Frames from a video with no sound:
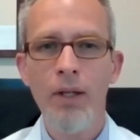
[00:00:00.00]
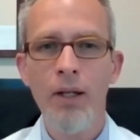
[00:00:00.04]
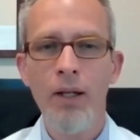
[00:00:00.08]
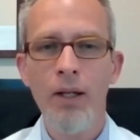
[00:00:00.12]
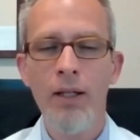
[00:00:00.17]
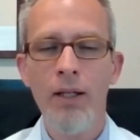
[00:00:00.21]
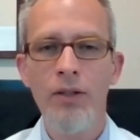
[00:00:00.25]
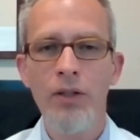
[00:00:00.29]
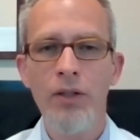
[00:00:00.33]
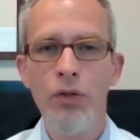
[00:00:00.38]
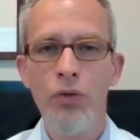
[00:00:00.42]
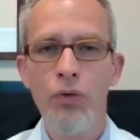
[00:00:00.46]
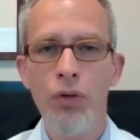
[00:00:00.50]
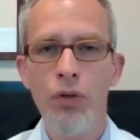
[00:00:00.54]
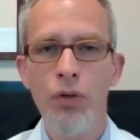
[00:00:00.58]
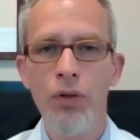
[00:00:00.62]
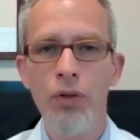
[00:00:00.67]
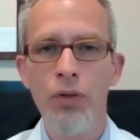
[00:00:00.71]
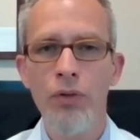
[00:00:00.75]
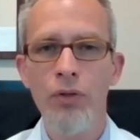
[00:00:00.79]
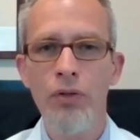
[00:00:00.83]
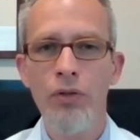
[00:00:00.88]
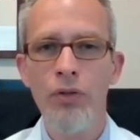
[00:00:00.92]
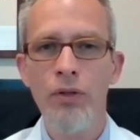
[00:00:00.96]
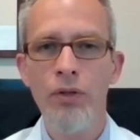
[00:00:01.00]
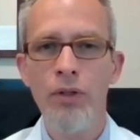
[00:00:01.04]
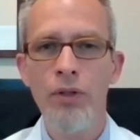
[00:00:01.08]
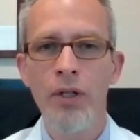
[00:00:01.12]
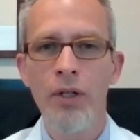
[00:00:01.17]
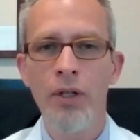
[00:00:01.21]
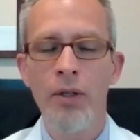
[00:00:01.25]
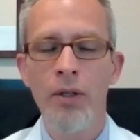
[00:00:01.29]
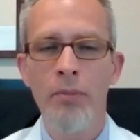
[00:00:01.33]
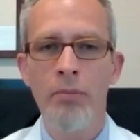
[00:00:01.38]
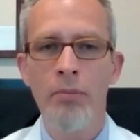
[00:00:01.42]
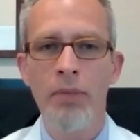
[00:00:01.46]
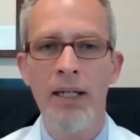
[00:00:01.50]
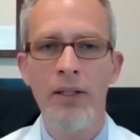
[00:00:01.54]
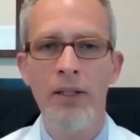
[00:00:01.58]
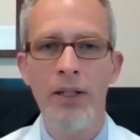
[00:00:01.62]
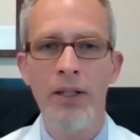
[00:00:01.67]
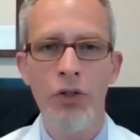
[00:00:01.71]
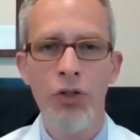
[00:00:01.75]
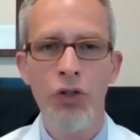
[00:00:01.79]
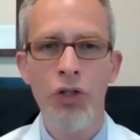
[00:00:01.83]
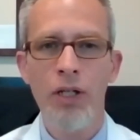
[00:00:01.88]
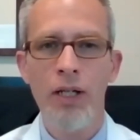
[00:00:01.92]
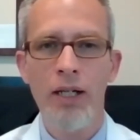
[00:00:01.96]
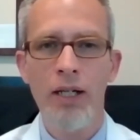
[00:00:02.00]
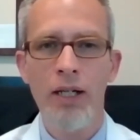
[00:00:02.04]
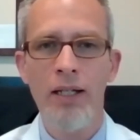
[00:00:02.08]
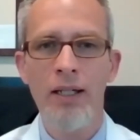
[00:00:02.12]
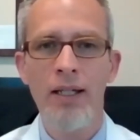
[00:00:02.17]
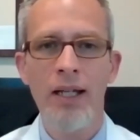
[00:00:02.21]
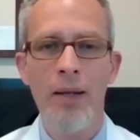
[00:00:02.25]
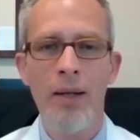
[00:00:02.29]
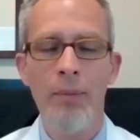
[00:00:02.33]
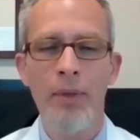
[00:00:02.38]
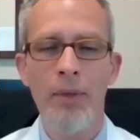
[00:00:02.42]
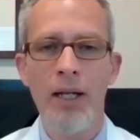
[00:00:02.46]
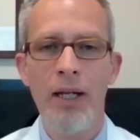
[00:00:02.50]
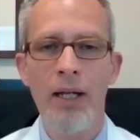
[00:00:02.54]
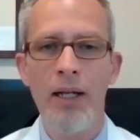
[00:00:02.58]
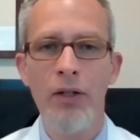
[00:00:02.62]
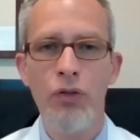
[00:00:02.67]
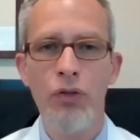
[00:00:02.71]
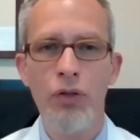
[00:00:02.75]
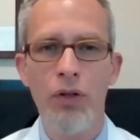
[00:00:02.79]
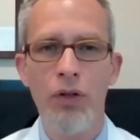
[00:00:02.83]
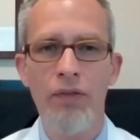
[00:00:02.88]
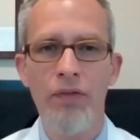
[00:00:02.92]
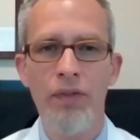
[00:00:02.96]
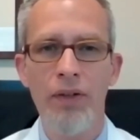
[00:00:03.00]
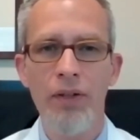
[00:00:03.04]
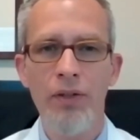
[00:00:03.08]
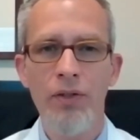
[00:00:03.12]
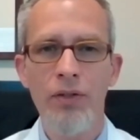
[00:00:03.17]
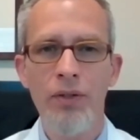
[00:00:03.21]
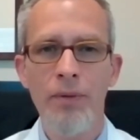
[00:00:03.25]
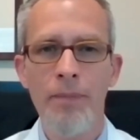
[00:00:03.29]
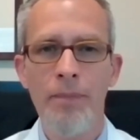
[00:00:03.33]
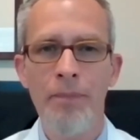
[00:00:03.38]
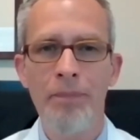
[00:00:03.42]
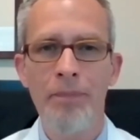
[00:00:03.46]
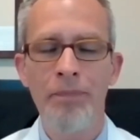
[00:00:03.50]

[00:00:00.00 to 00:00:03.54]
It's introduced by touching a contaminated surface